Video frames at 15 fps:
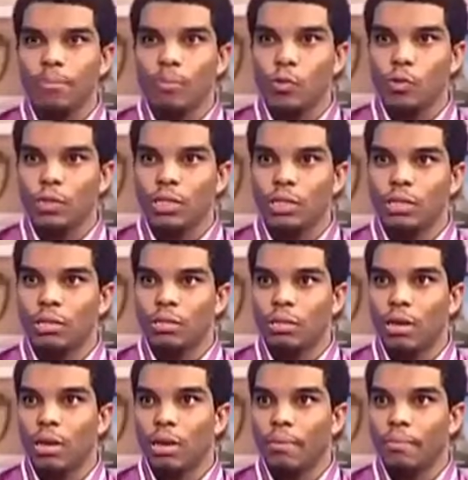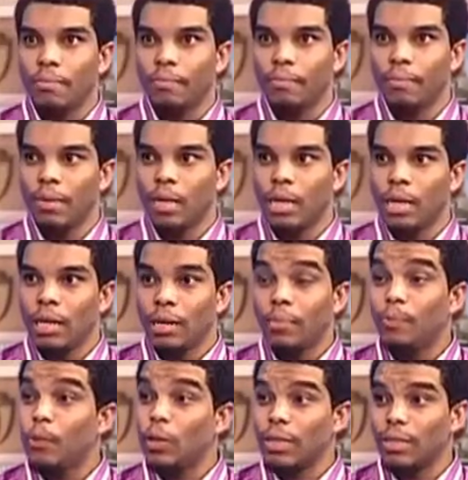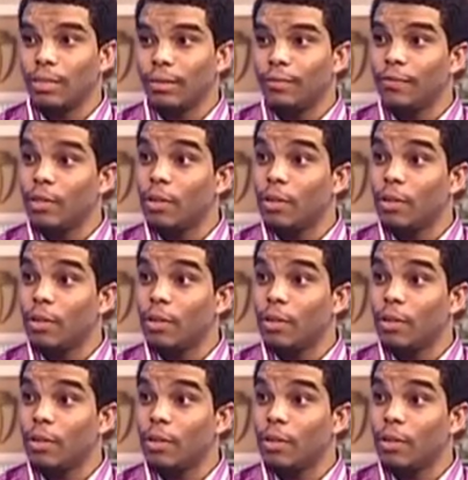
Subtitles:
the most important